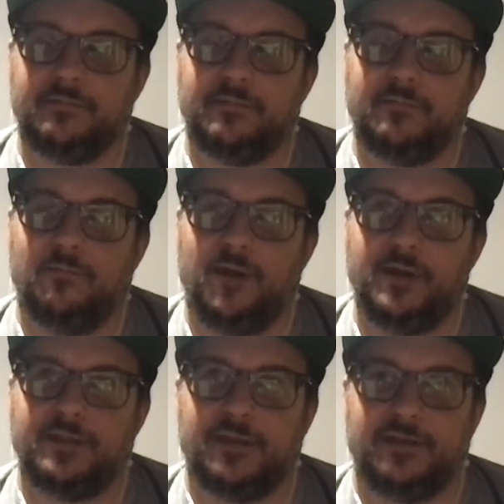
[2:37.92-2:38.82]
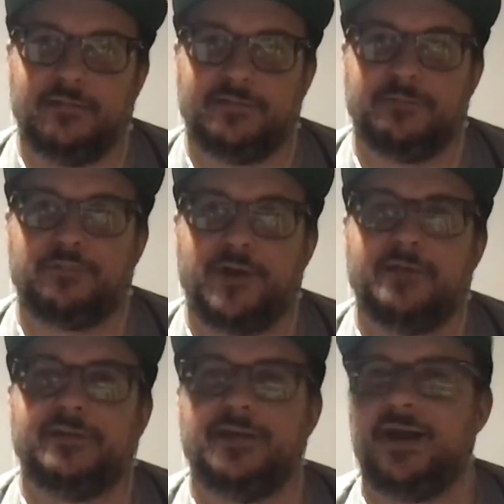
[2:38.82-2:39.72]
one of the
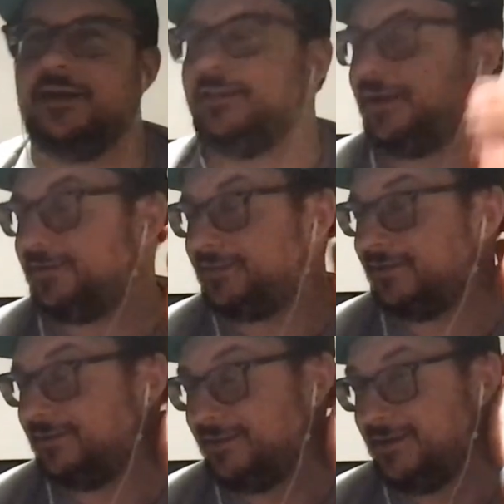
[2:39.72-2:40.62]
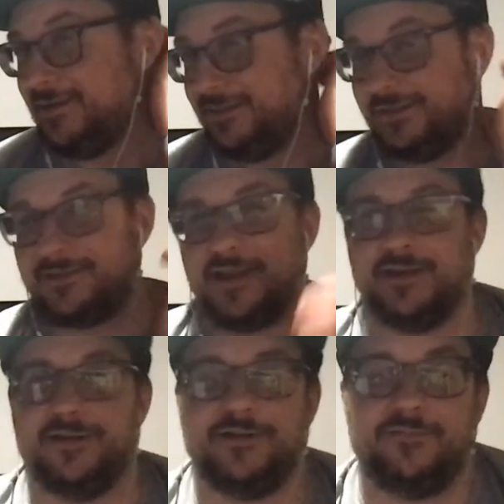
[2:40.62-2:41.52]
surprising highlights, and this kind
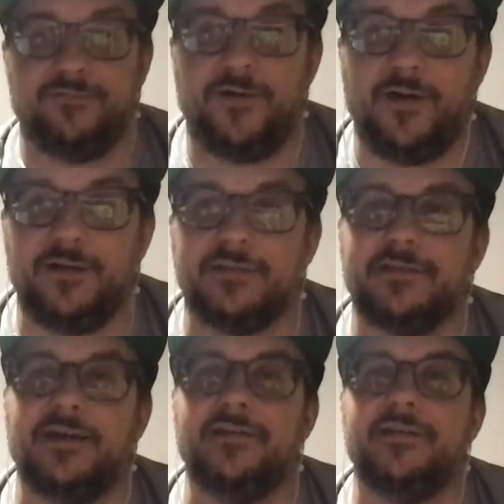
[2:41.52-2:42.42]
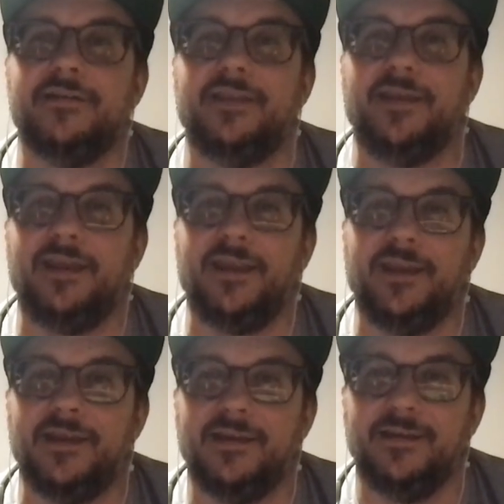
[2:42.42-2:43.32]
of falls under the